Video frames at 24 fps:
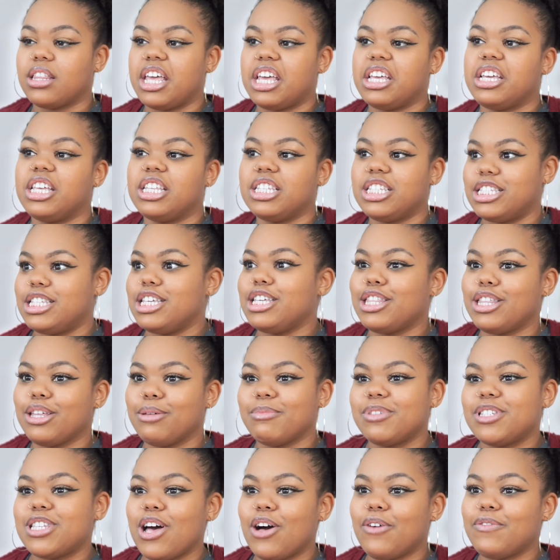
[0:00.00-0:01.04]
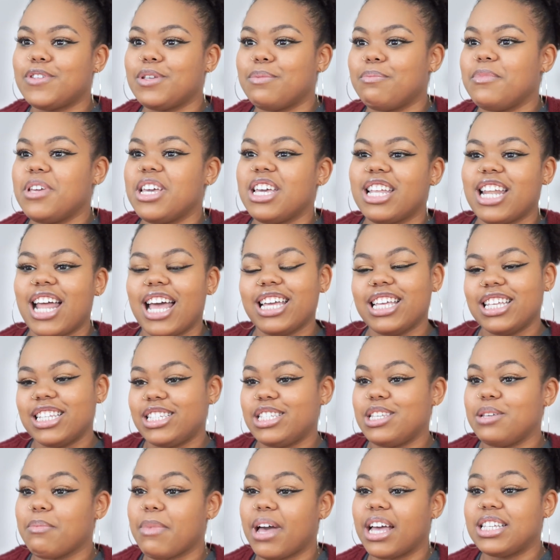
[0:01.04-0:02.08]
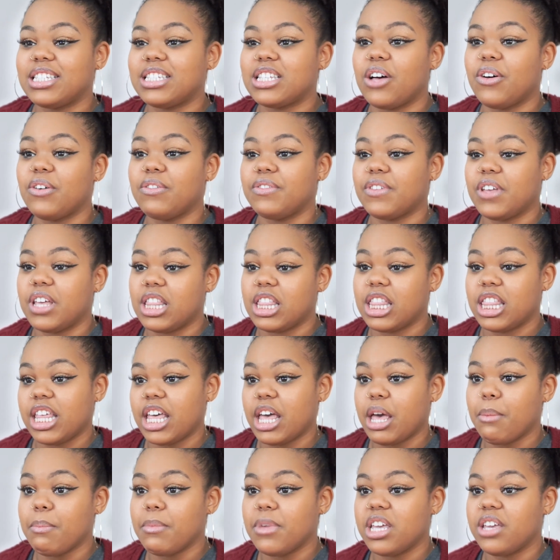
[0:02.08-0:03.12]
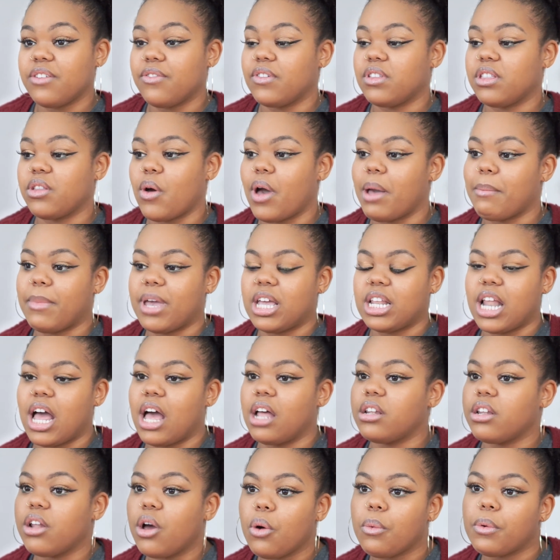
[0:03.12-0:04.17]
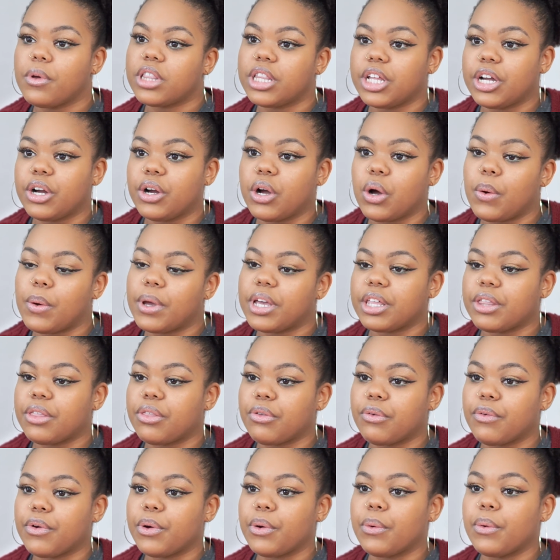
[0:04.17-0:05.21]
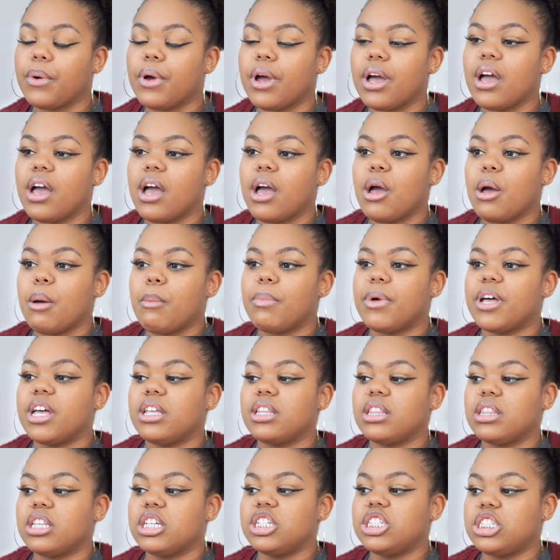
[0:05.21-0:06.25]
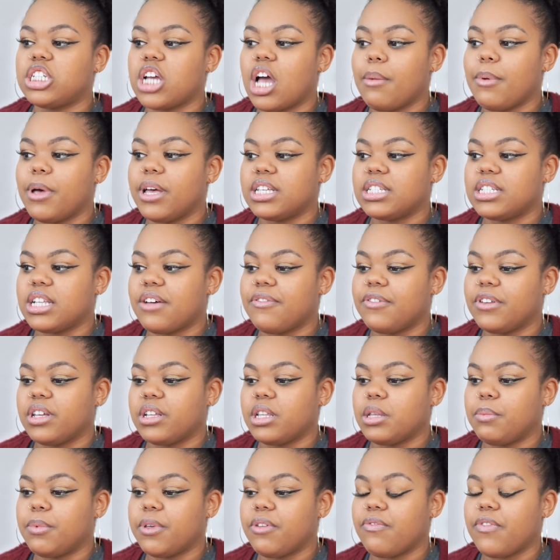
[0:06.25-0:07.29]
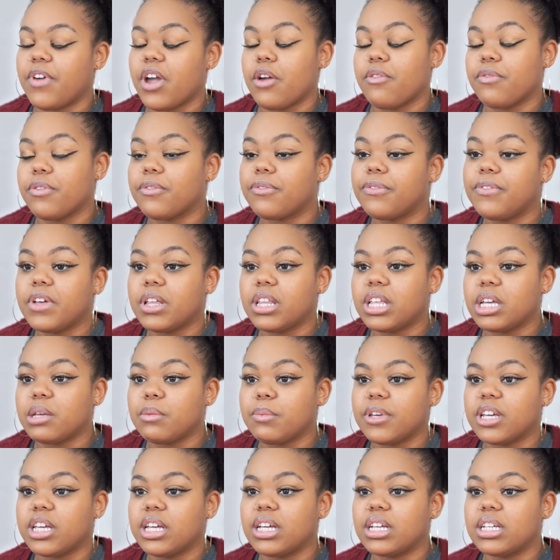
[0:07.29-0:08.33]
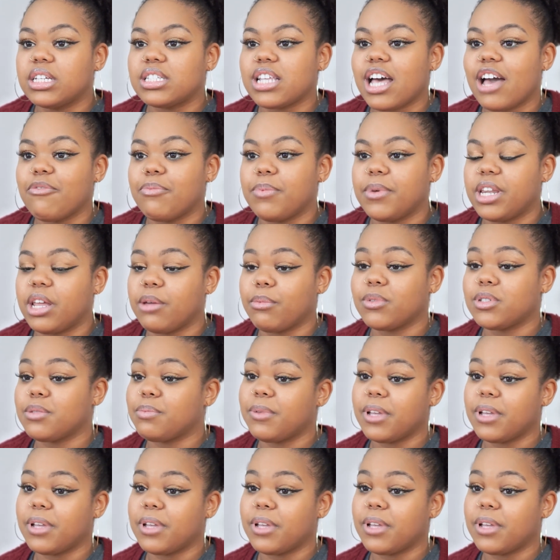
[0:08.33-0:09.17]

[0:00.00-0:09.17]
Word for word: they can see themselves in me and i can see myself in them even though i may not know what they're going through but this job has definitely been very fulfilling because i've been able to